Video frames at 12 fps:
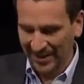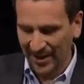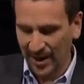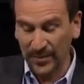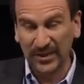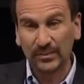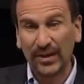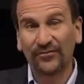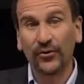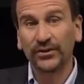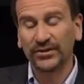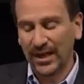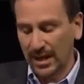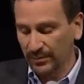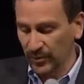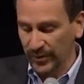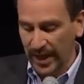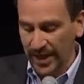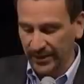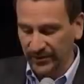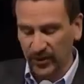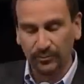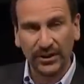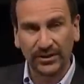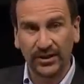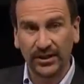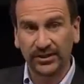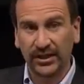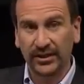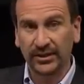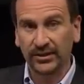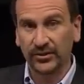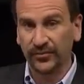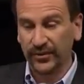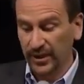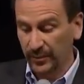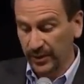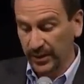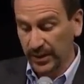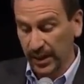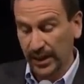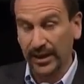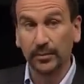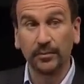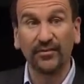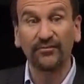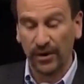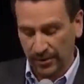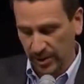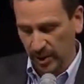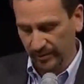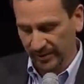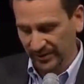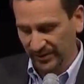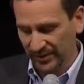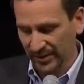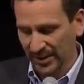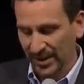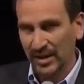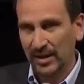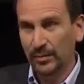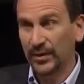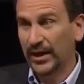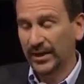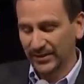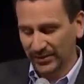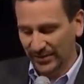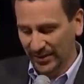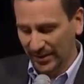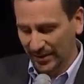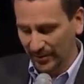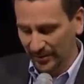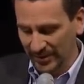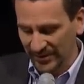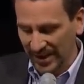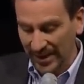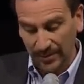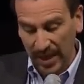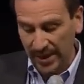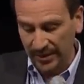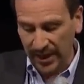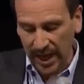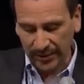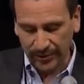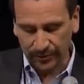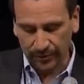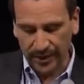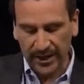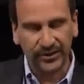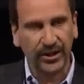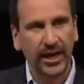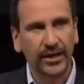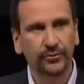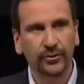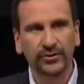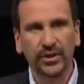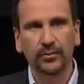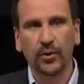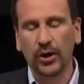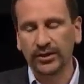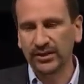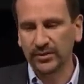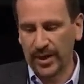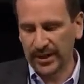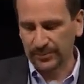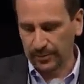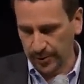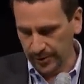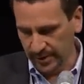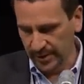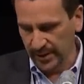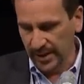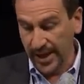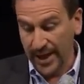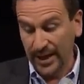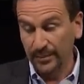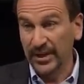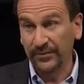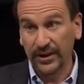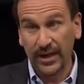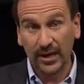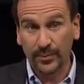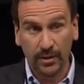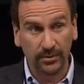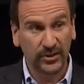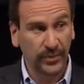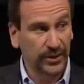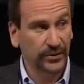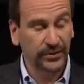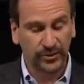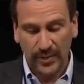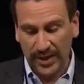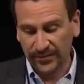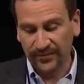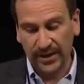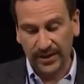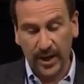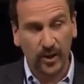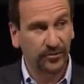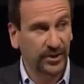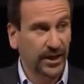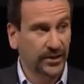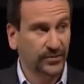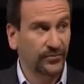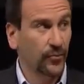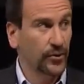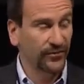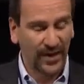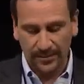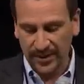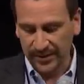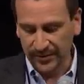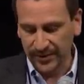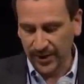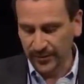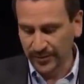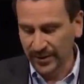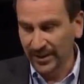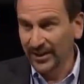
This is my first time doing any sort of presentation like this, so forgive me, I am very nervous. But as he said, I'm not a doctor or an educator or some autism expert, and I'm definitely not a public speaker, as you're about to find out over the next 45 minutes or so.